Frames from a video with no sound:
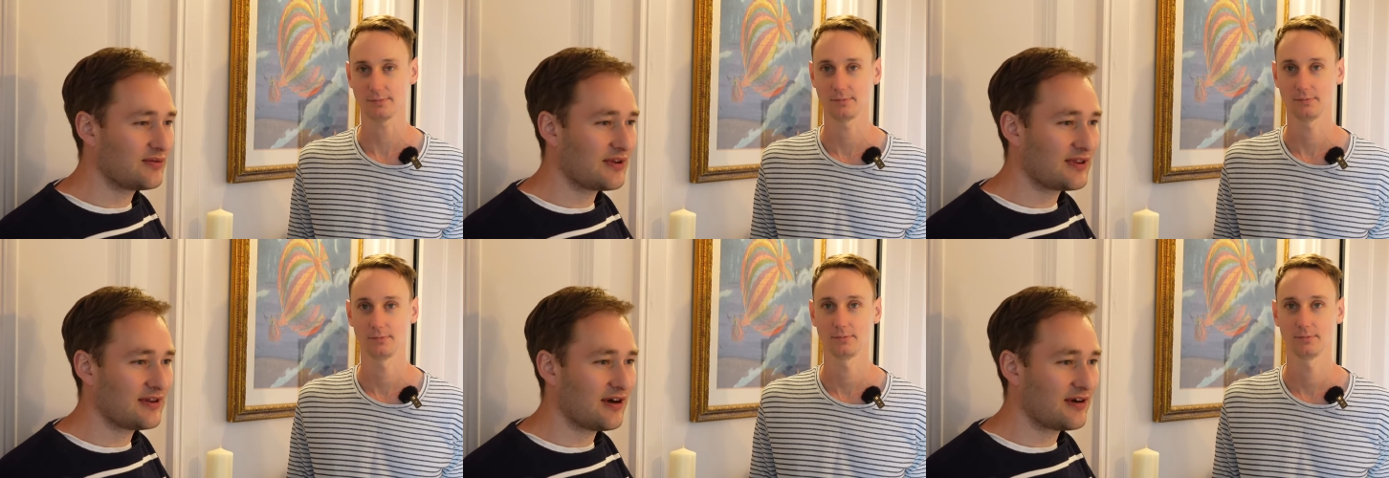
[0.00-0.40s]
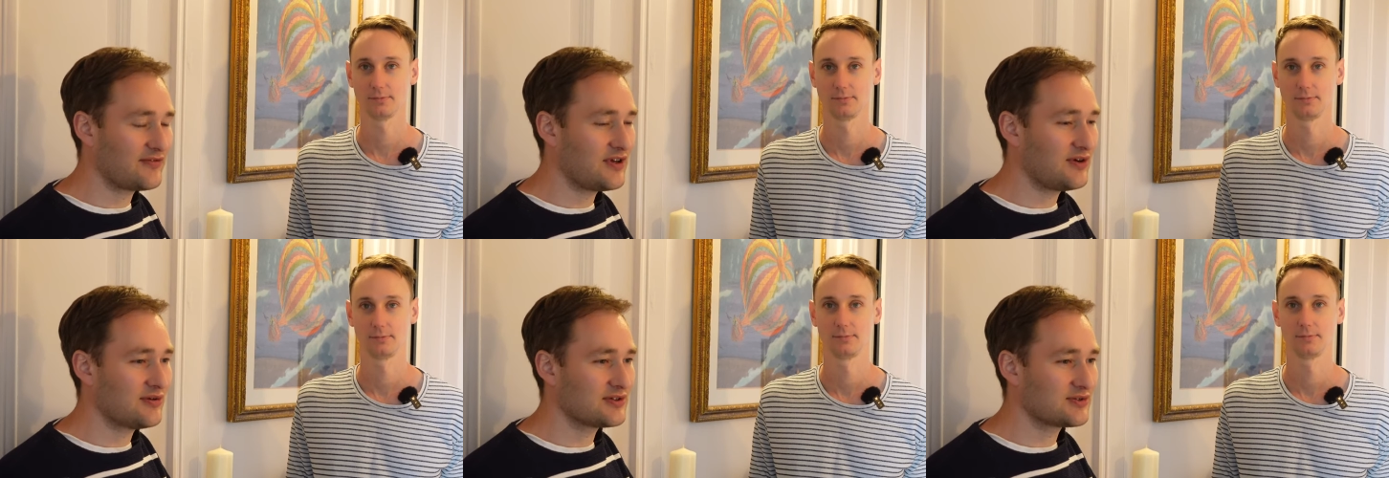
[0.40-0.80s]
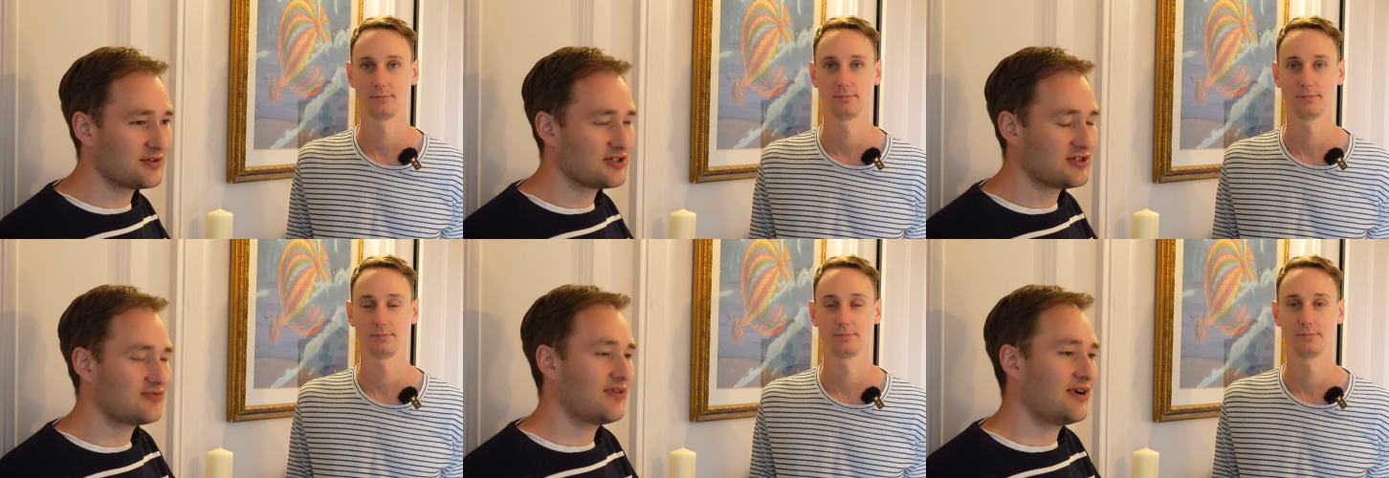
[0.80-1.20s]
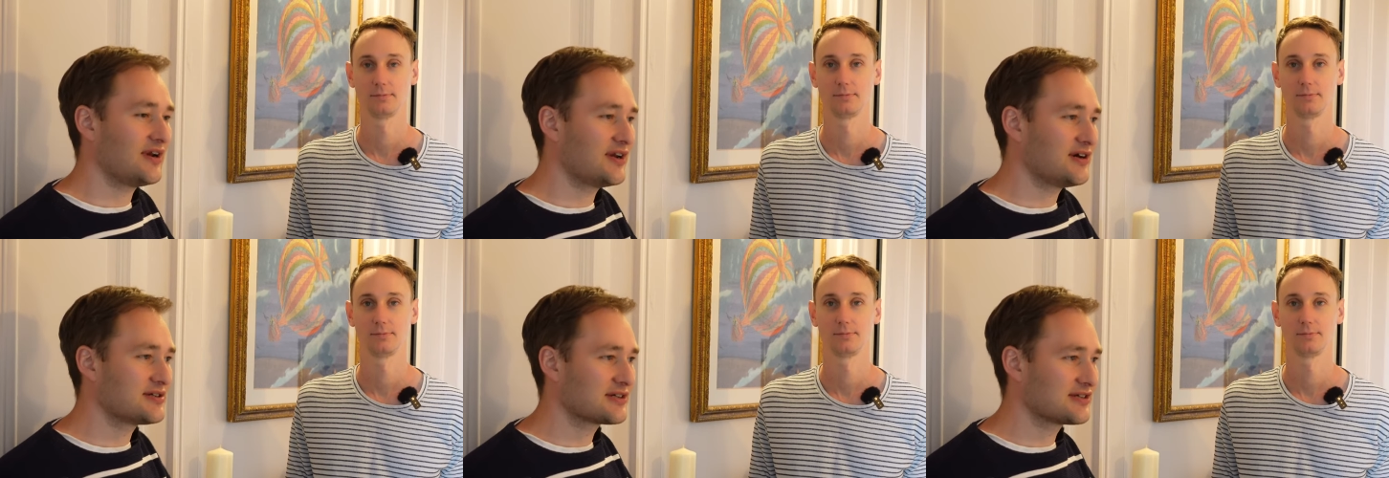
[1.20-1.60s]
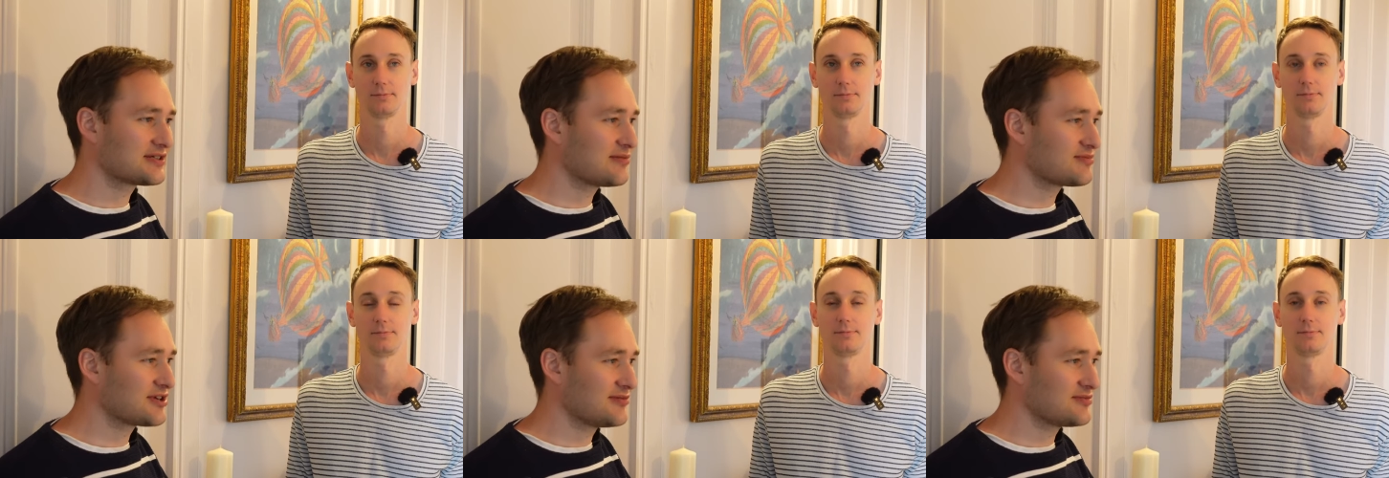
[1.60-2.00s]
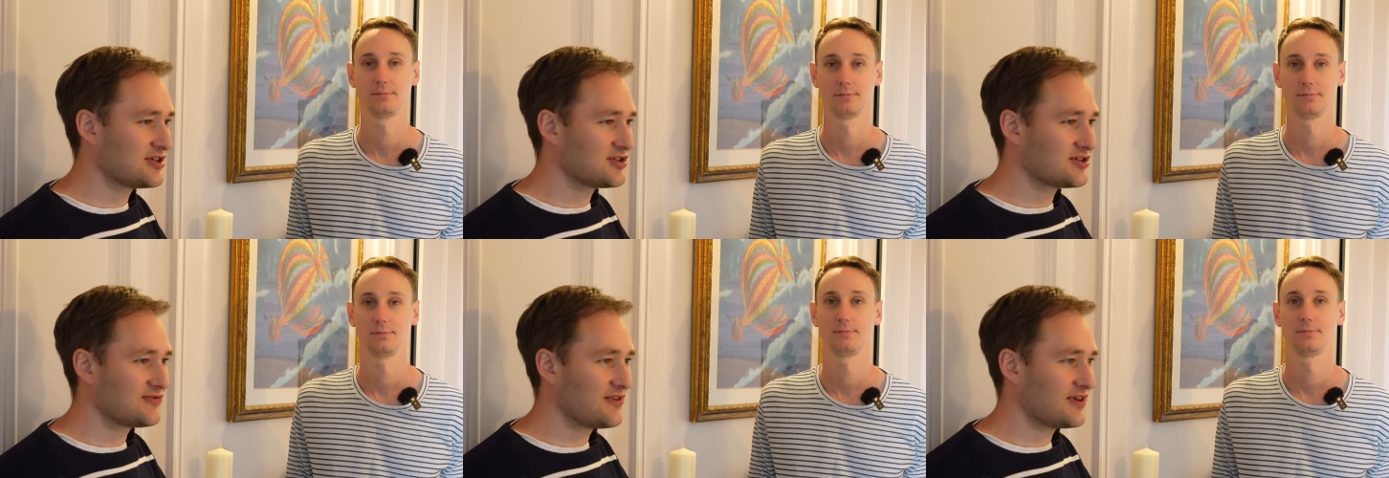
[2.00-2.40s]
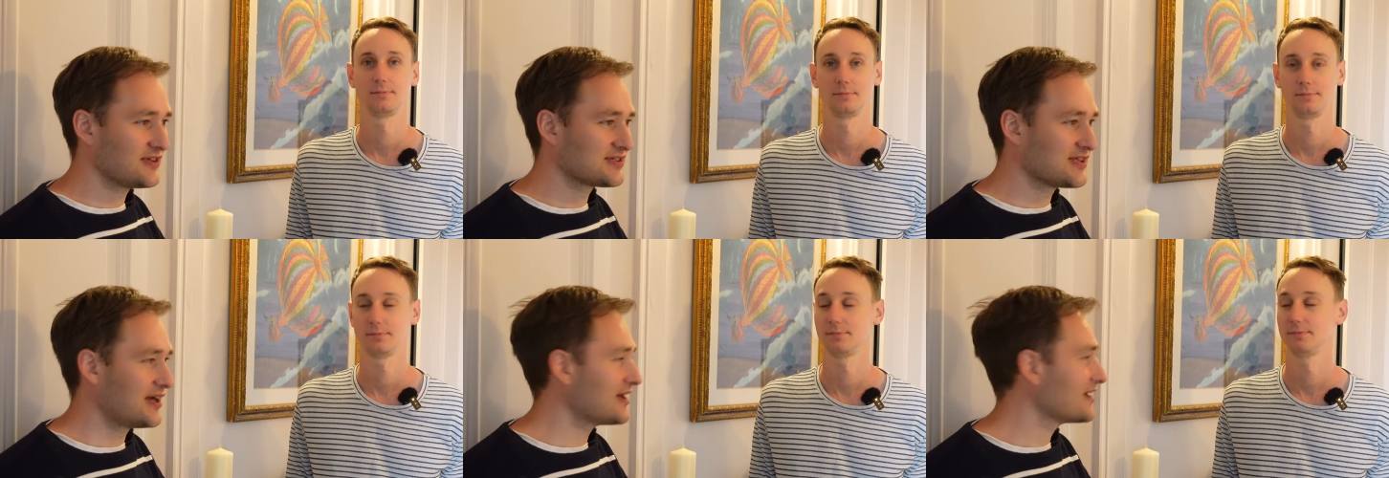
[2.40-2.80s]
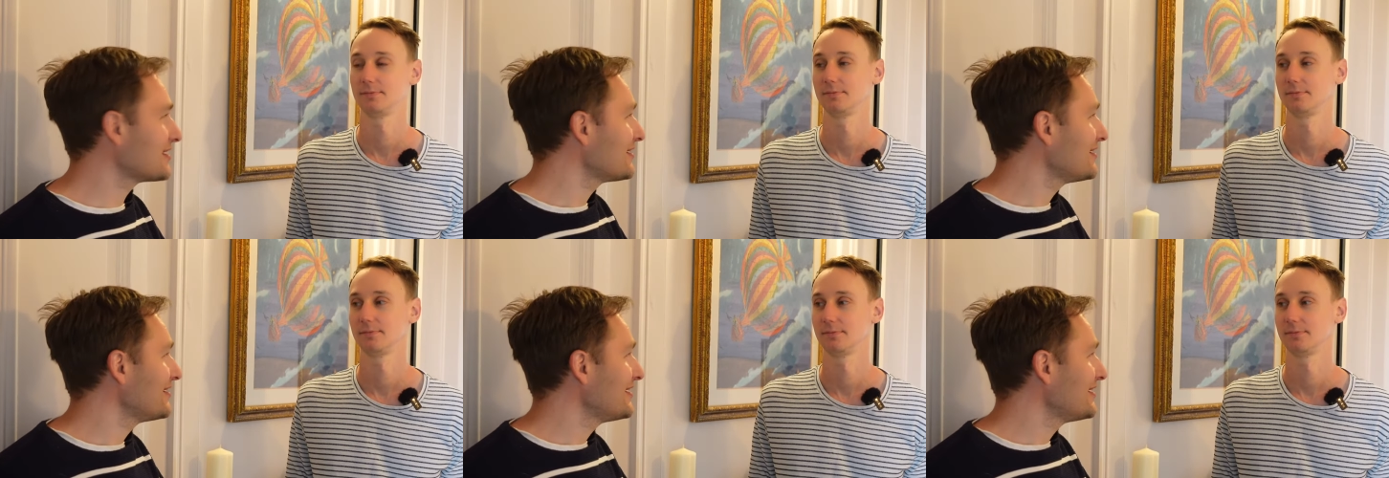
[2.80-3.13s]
Speaker 1: with our viewers, which is really nice because sometimes it just feels like